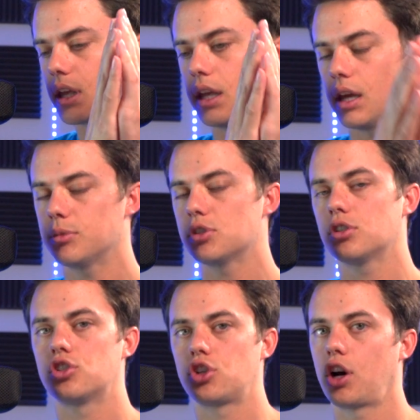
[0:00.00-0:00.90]

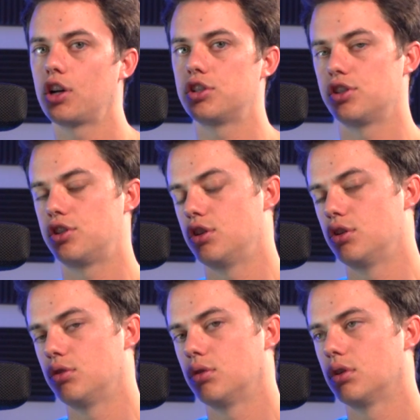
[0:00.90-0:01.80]
Amazon charges
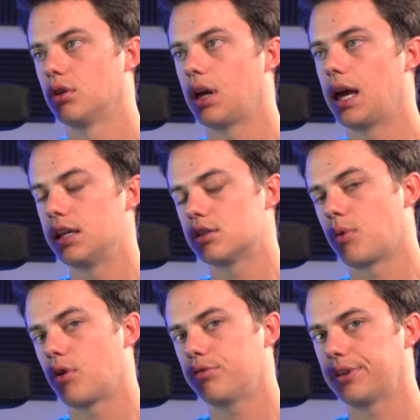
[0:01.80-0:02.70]
you a
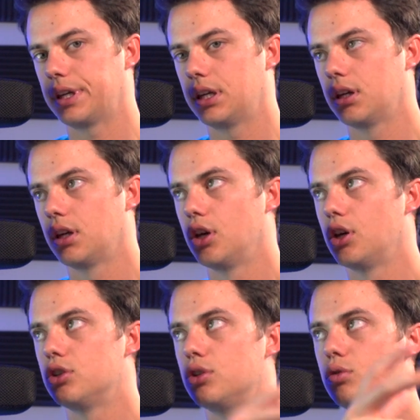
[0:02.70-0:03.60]
small fee
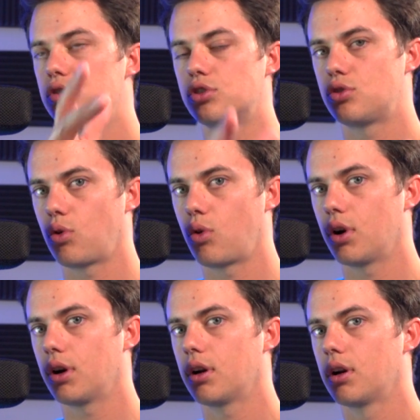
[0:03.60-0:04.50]
to
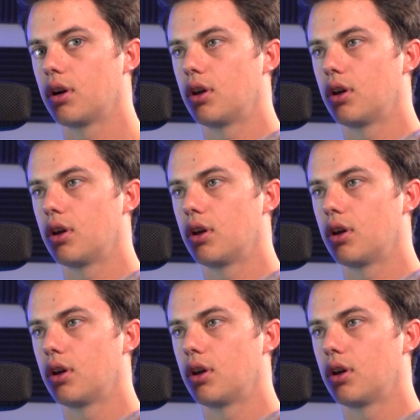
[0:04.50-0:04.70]
store